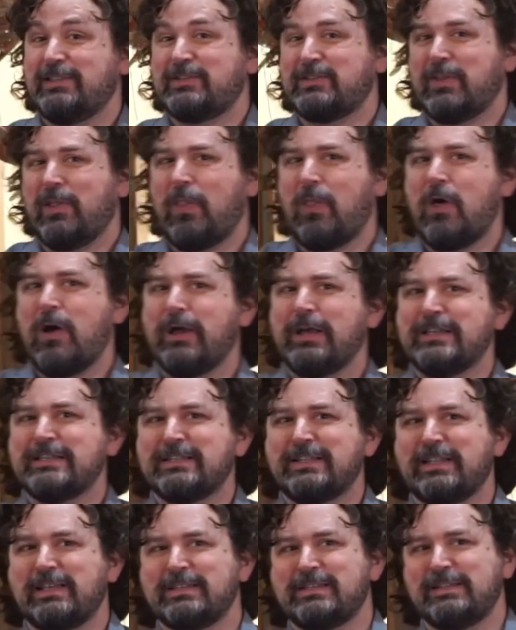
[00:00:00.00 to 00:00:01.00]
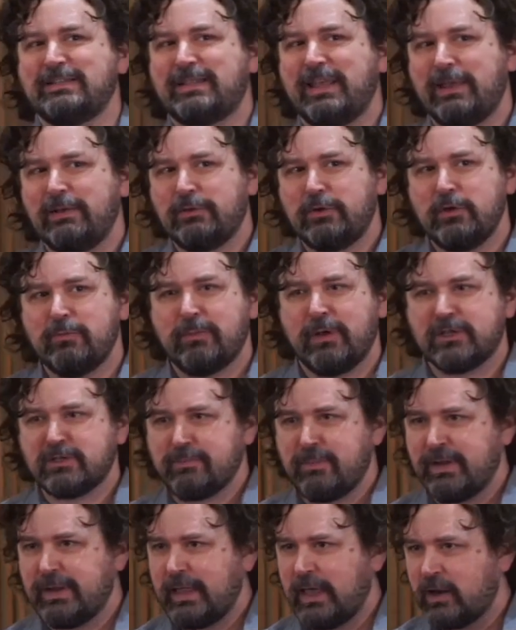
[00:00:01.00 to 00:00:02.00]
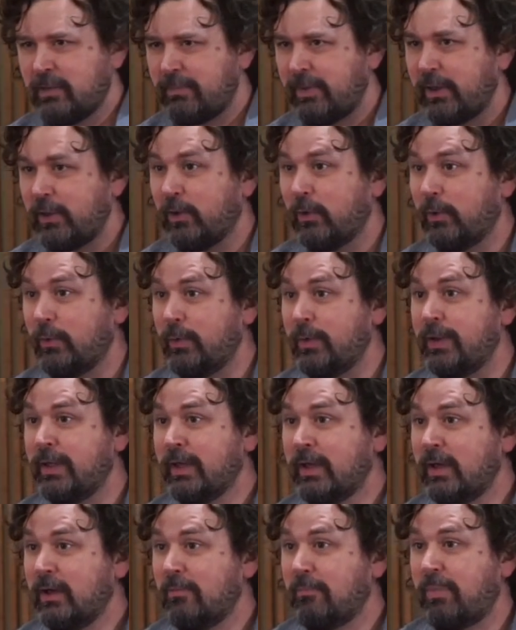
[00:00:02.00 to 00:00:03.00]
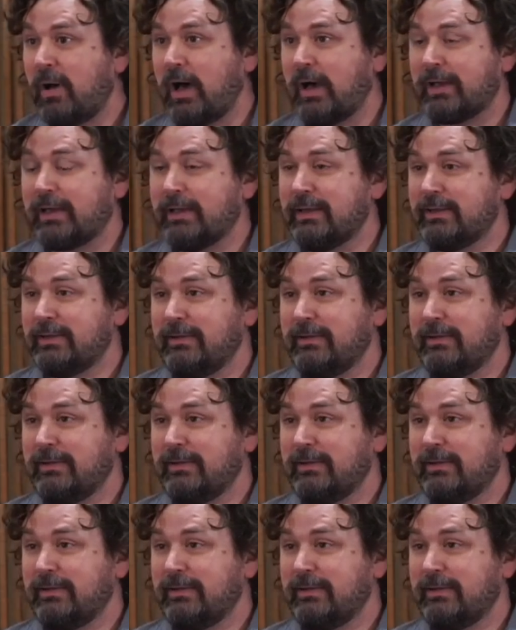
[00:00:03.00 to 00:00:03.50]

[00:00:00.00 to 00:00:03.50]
so long as it doesn't take too much money out of my own pocket.